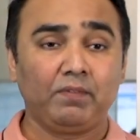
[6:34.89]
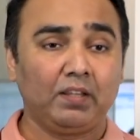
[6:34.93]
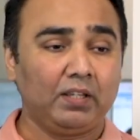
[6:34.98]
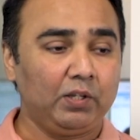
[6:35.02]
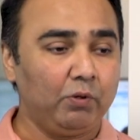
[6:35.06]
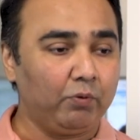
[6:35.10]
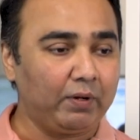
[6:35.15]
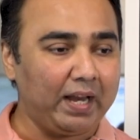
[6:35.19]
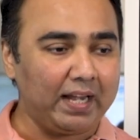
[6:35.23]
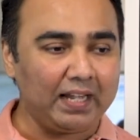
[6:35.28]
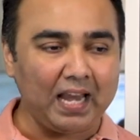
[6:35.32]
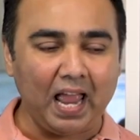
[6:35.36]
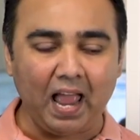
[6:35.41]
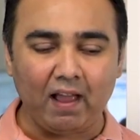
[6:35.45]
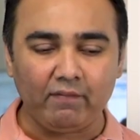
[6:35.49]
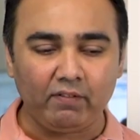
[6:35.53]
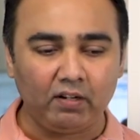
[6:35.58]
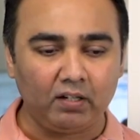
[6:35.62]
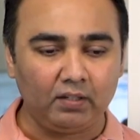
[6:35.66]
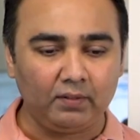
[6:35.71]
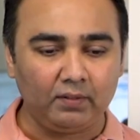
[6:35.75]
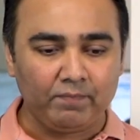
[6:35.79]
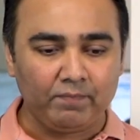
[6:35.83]
You can have
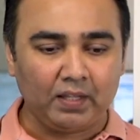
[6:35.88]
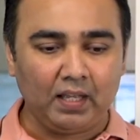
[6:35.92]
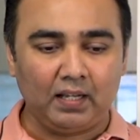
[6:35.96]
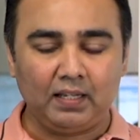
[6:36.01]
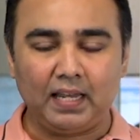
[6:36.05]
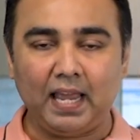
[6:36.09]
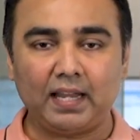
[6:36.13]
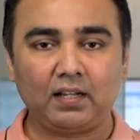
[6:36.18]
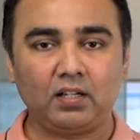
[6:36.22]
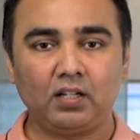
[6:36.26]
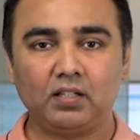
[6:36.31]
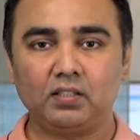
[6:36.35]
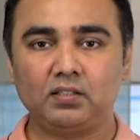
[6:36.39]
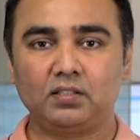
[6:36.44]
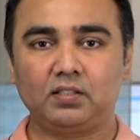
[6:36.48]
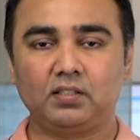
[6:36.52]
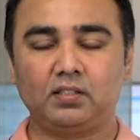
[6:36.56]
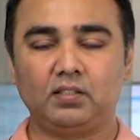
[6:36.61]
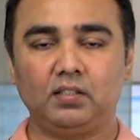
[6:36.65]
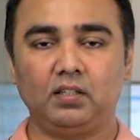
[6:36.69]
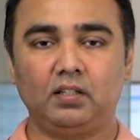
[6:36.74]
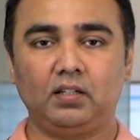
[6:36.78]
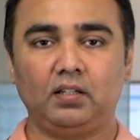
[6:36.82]
like
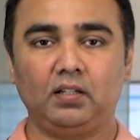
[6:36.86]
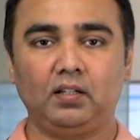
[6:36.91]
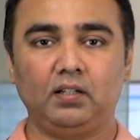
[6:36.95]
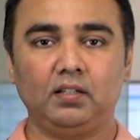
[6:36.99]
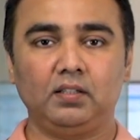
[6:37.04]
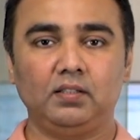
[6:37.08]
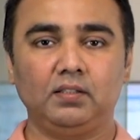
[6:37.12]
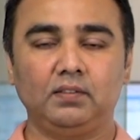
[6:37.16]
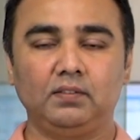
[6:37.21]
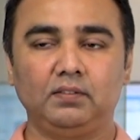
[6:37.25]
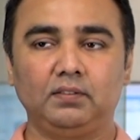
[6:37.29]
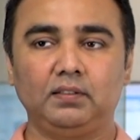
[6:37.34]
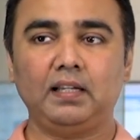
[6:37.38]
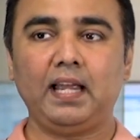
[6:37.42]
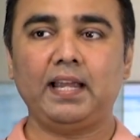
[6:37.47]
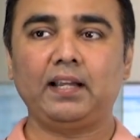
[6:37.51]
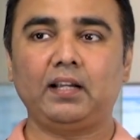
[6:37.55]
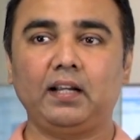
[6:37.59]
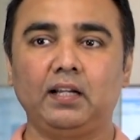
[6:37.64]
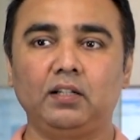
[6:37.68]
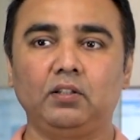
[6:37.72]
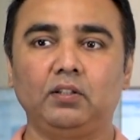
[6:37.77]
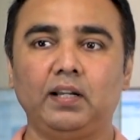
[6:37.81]

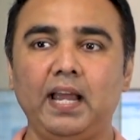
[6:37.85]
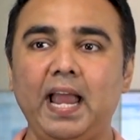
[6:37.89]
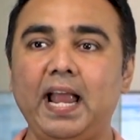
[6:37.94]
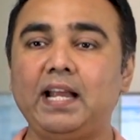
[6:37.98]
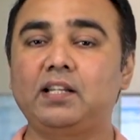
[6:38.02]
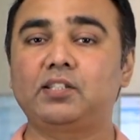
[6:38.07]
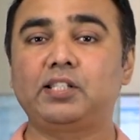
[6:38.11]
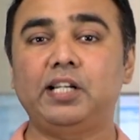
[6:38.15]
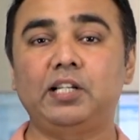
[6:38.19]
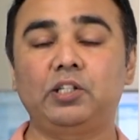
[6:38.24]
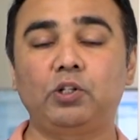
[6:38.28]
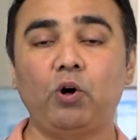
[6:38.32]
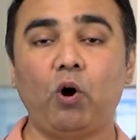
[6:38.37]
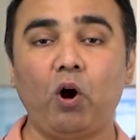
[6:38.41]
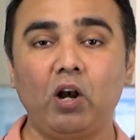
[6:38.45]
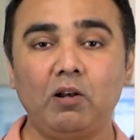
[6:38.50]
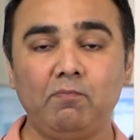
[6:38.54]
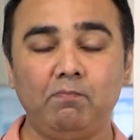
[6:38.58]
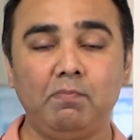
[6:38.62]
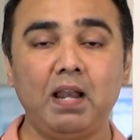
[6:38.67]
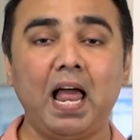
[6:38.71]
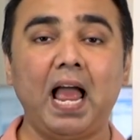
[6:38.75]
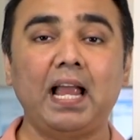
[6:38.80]
an exit all
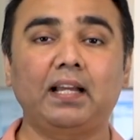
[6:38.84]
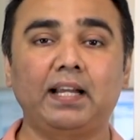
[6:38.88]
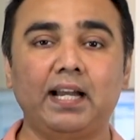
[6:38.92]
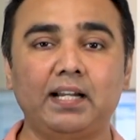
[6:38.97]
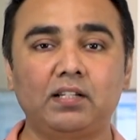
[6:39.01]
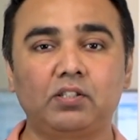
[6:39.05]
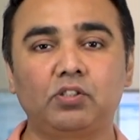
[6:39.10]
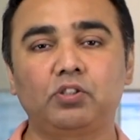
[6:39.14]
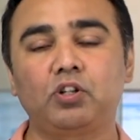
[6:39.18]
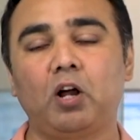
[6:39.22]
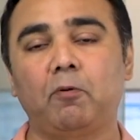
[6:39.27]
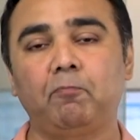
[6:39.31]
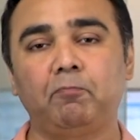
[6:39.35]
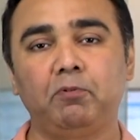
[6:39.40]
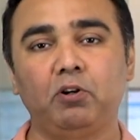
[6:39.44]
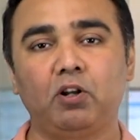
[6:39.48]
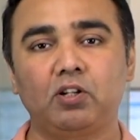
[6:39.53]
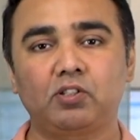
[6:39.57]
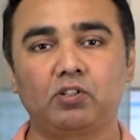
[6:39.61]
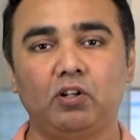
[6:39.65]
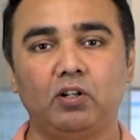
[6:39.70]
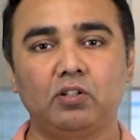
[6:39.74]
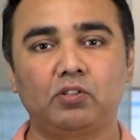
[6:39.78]
blanket stop
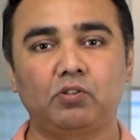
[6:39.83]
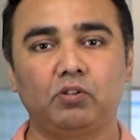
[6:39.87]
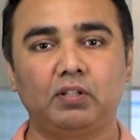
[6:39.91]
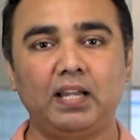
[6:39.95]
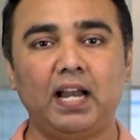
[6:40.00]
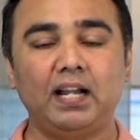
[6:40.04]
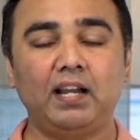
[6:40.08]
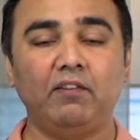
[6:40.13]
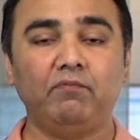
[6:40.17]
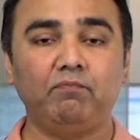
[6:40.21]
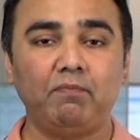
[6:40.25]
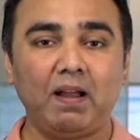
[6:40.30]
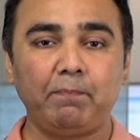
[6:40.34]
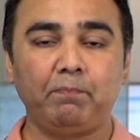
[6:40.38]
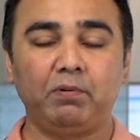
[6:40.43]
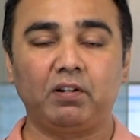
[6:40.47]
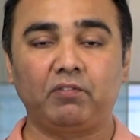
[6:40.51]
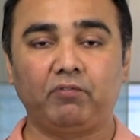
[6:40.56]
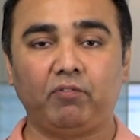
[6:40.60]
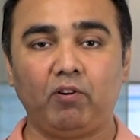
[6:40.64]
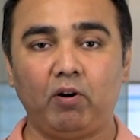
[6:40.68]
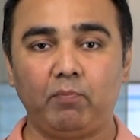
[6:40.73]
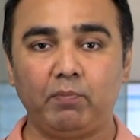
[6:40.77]
loss also. That if my
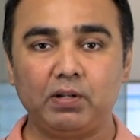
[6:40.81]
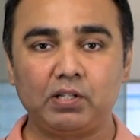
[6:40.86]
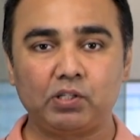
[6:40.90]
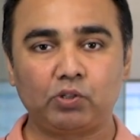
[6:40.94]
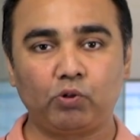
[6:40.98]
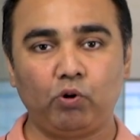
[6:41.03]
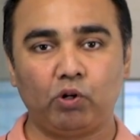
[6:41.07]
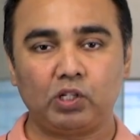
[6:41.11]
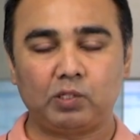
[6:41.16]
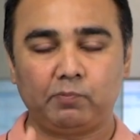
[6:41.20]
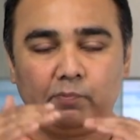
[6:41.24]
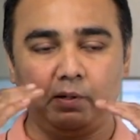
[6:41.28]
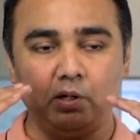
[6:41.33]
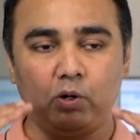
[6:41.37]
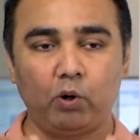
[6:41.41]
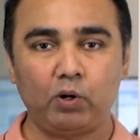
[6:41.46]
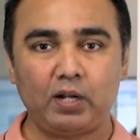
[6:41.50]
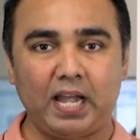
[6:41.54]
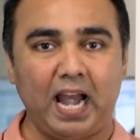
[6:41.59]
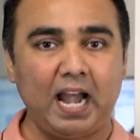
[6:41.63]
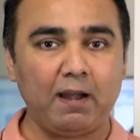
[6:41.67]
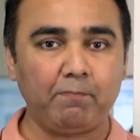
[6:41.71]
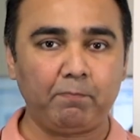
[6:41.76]
performance goes below
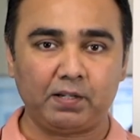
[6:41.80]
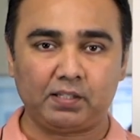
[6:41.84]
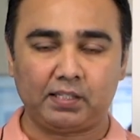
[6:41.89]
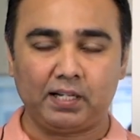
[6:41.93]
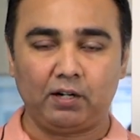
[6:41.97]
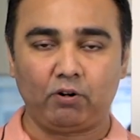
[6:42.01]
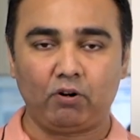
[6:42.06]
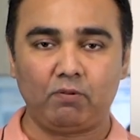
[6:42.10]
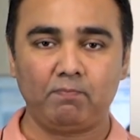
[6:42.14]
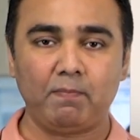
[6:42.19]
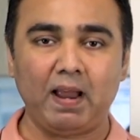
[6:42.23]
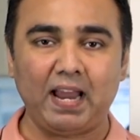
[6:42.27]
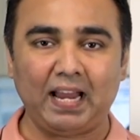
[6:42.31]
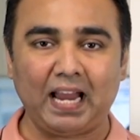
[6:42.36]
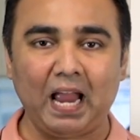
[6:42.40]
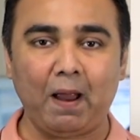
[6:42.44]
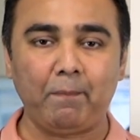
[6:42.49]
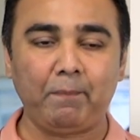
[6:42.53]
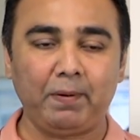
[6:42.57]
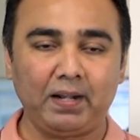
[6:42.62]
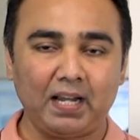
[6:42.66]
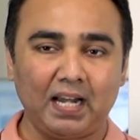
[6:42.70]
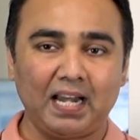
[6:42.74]
10% on my
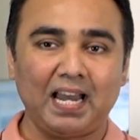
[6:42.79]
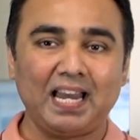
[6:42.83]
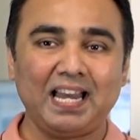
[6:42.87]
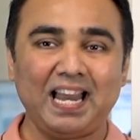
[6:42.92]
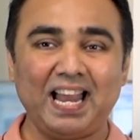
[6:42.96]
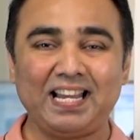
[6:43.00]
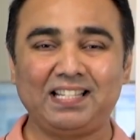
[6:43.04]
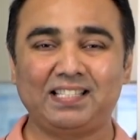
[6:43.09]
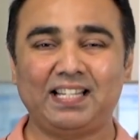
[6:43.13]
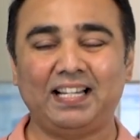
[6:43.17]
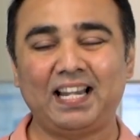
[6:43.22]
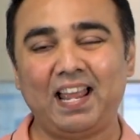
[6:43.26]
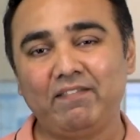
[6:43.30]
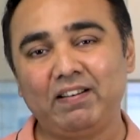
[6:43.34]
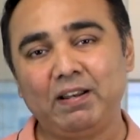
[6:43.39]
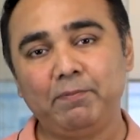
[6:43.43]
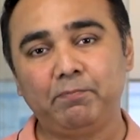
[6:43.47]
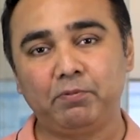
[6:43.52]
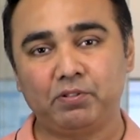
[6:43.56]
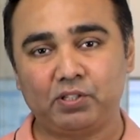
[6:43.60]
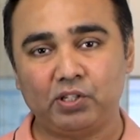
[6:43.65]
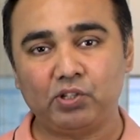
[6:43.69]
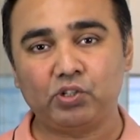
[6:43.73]
capital, I exit every
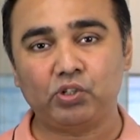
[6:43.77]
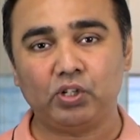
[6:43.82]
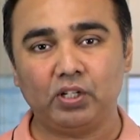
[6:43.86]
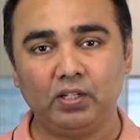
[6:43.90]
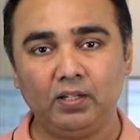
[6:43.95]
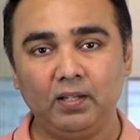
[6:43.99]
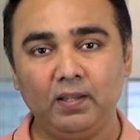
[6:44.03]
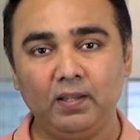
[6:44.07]
position.